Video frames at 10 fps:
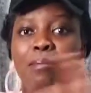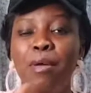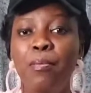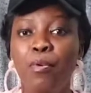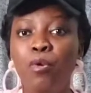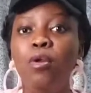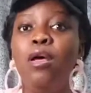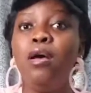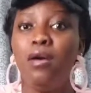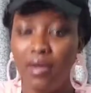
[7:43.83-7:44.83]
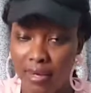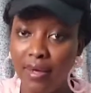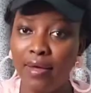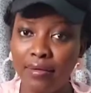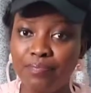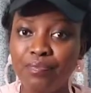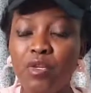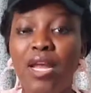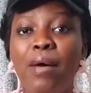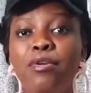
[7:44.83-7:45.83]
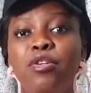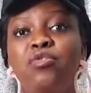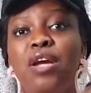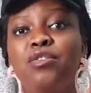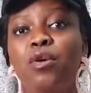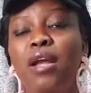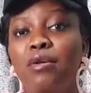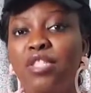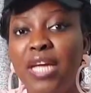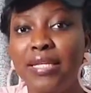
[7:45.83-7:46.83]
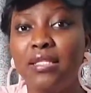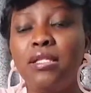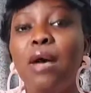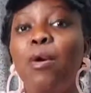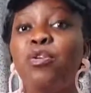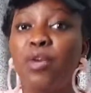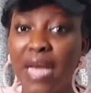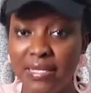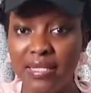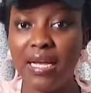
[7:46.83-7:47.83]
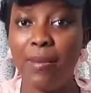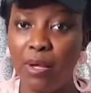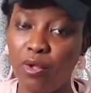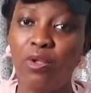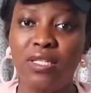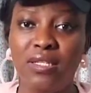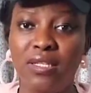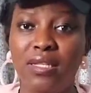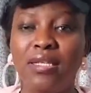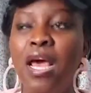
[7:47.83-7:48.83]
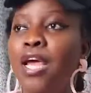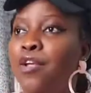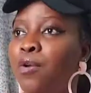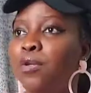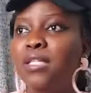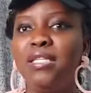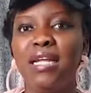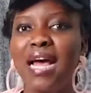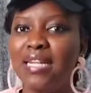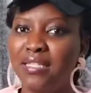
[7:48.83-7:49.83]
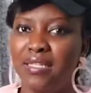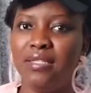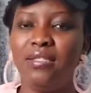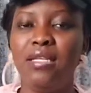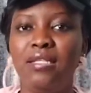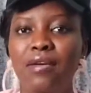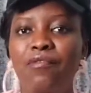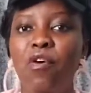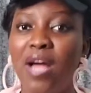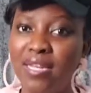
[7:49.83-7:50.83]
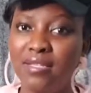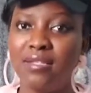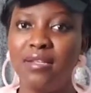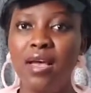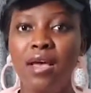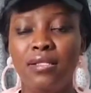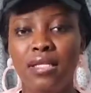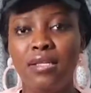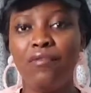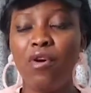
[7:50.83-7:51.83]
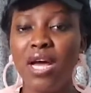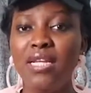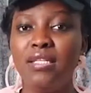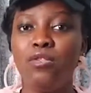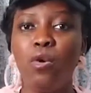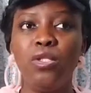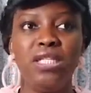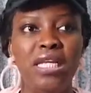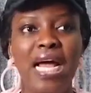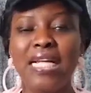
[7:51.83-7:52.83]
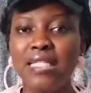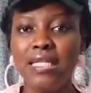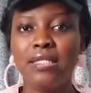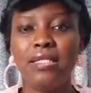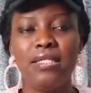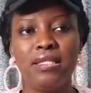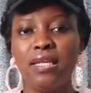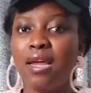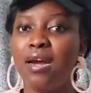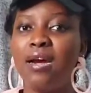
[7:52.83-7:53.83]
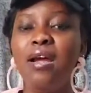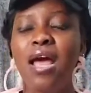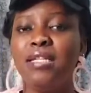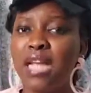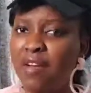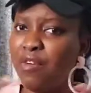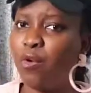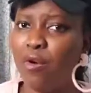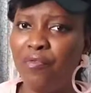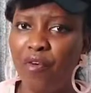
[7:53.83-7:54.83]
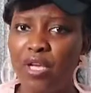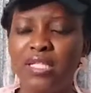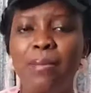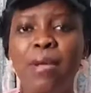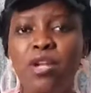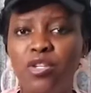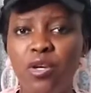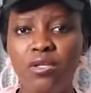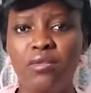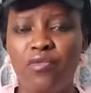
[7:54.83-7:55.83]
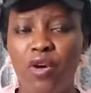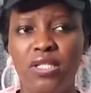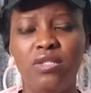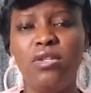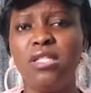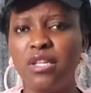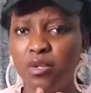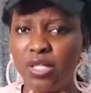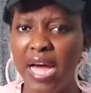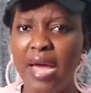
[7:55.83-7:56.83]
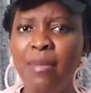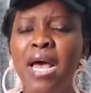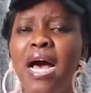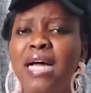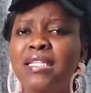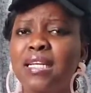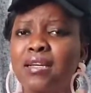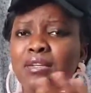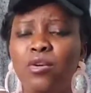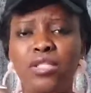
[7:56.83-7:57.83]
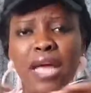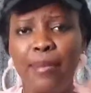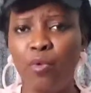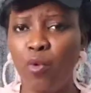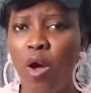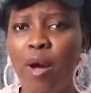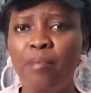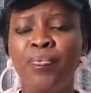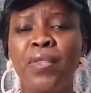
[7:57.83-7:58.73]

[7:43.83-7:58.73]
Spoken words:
people? Ella was just trying to cloud chase. What do you guys think about all these things? You know, she's an artist. She's a vocalist. She's a vocalist. So she's an artist. She's a singer. And she has a good voice, a melodious voice. Just take your time. I think your time will come.